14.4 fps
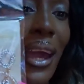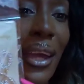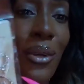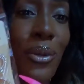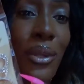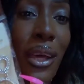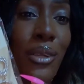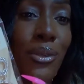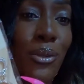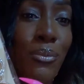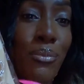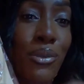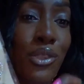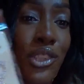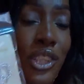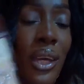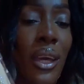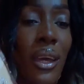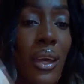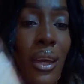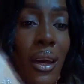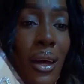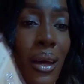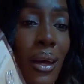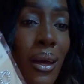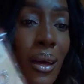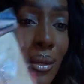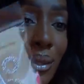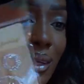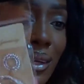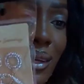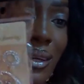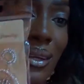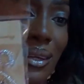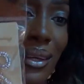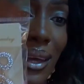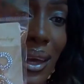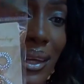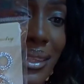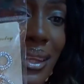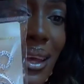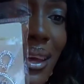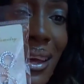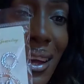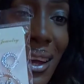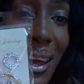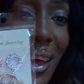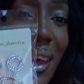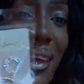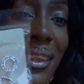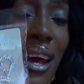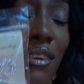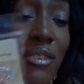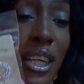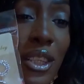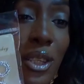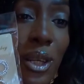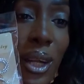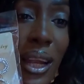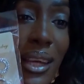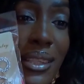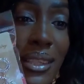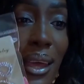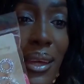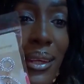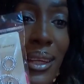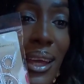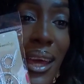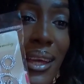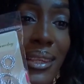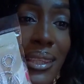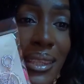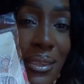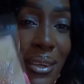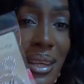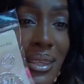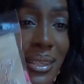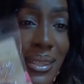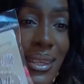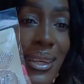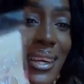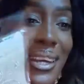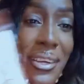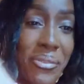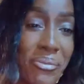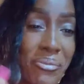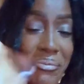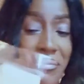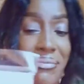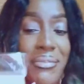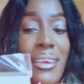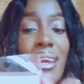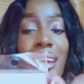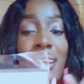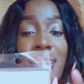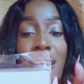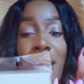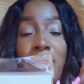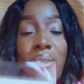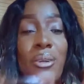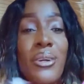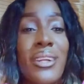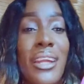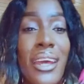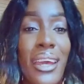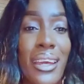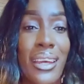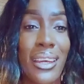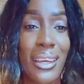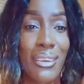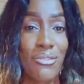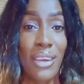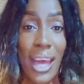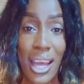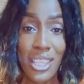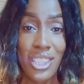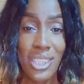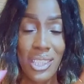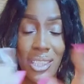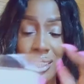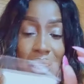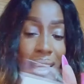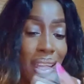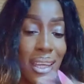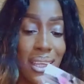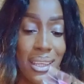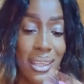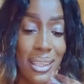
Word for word: I know, they're so bougie. Guys, they have a dollar sign, like, seriously. They're so, like, flashy, like,